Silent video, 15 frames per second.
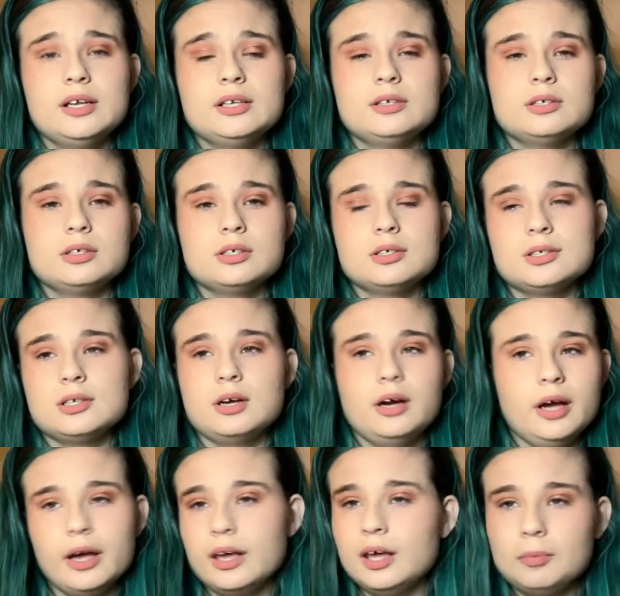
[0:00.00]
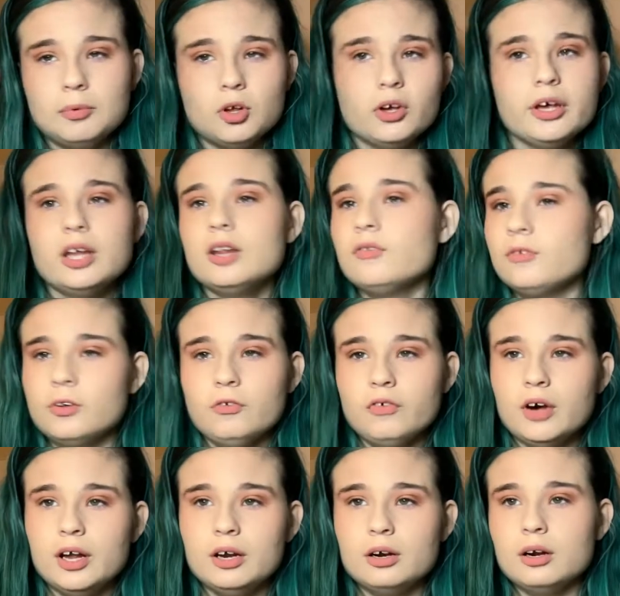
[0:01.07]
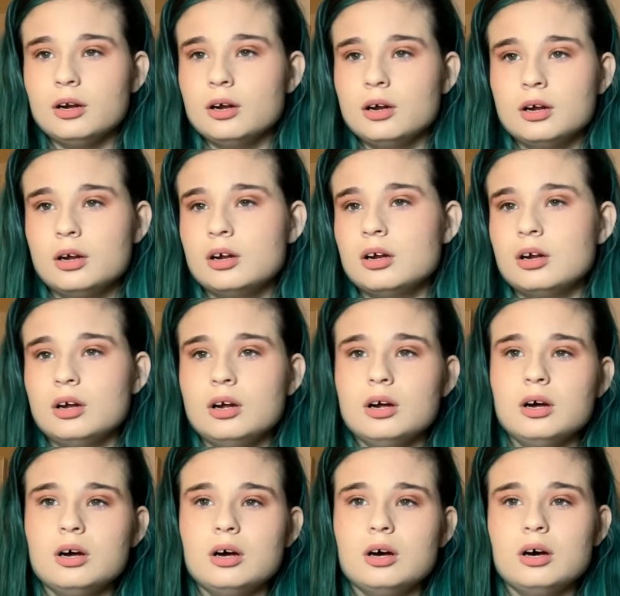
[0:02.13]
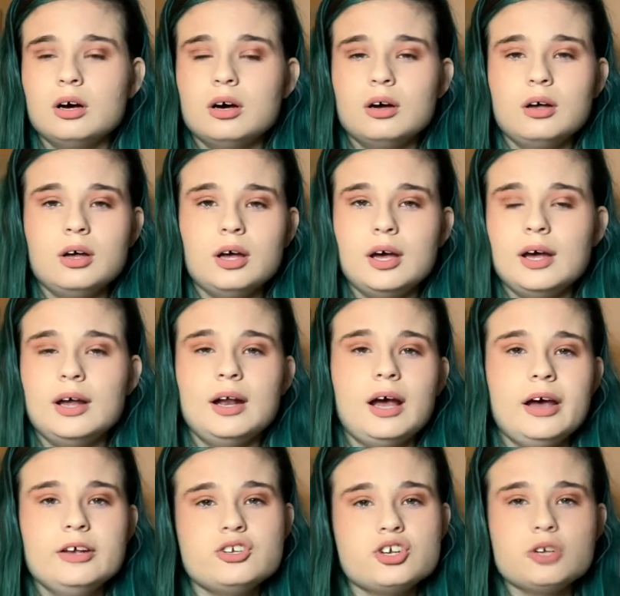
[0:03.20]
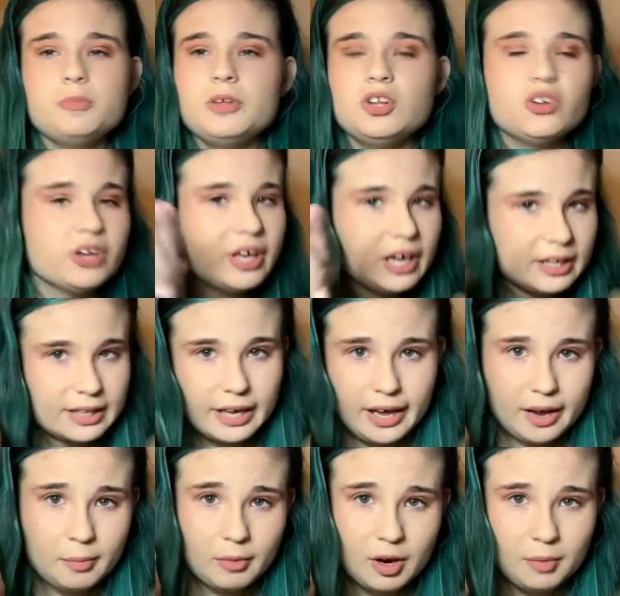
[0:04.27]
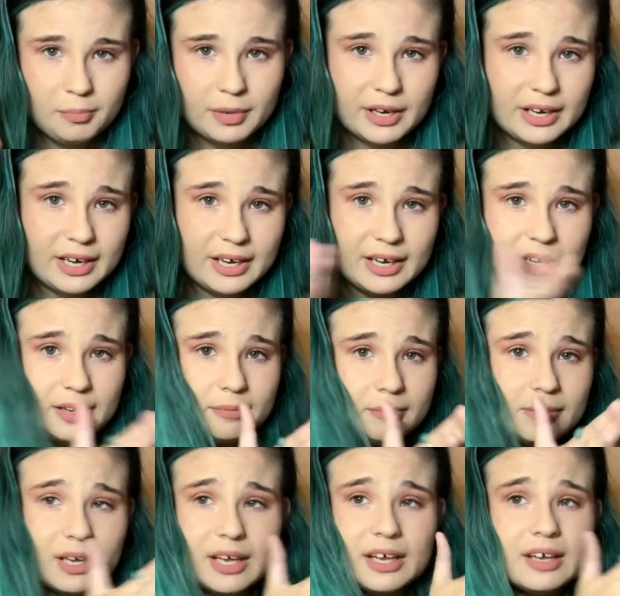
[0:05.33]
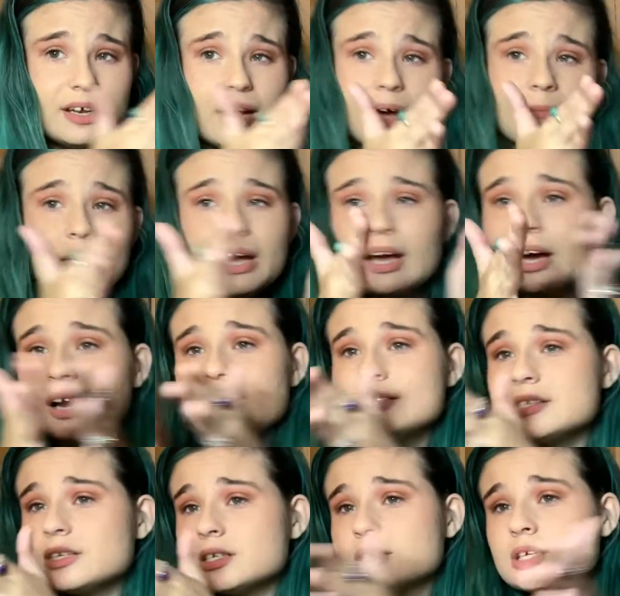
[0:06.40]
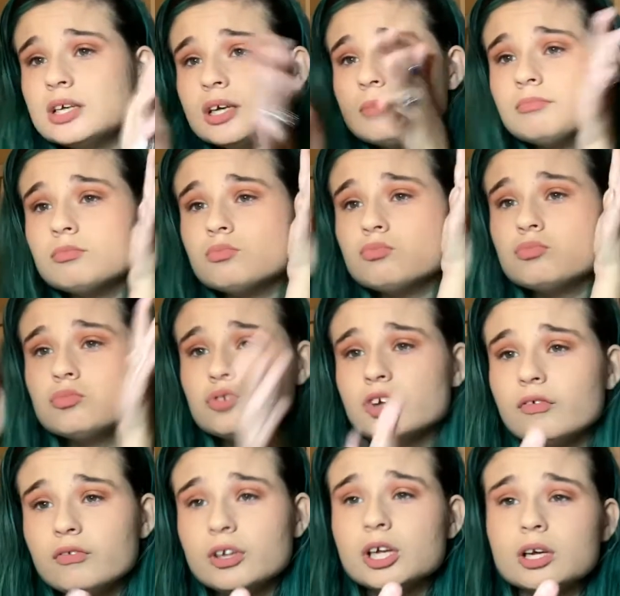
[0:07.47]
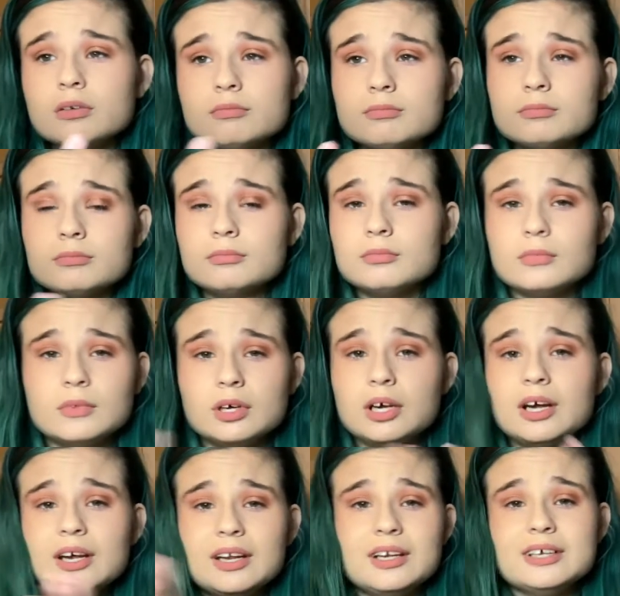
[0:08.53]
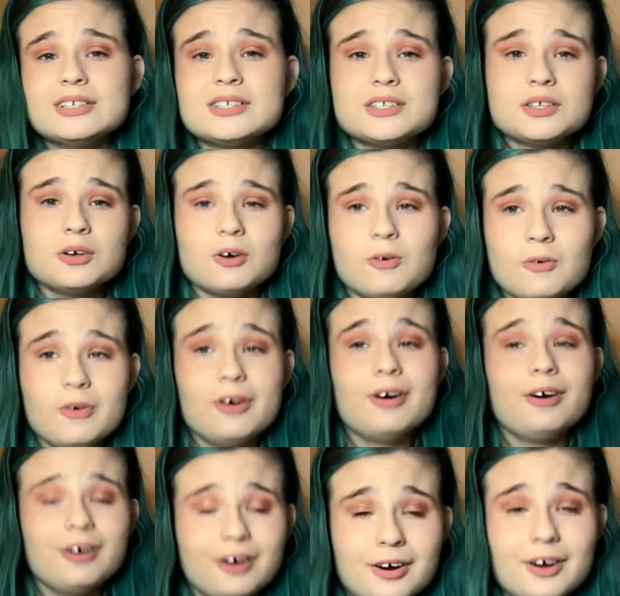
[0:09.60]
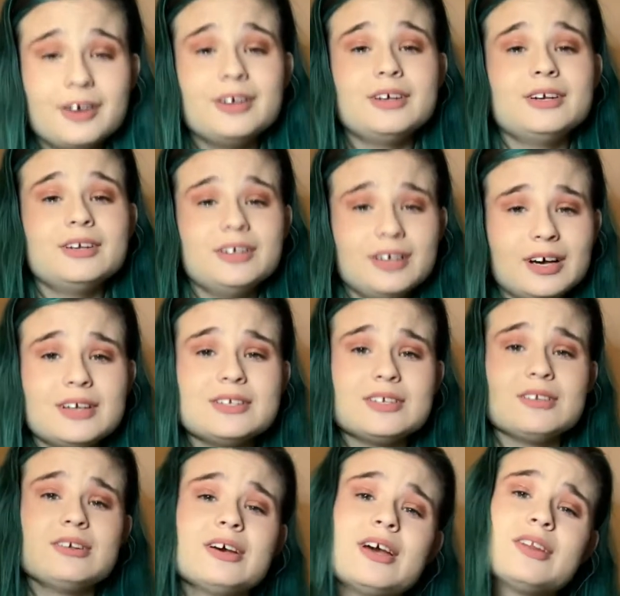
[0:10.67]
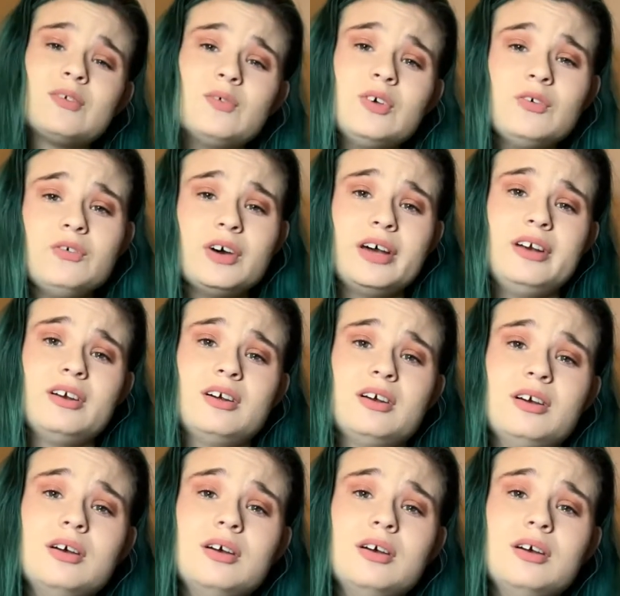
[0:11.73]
sorry, I keep looking in the viewfinder and I should be looking at the camera, but my eyes just keep drifting and it's so hard not to look at the viewfinder.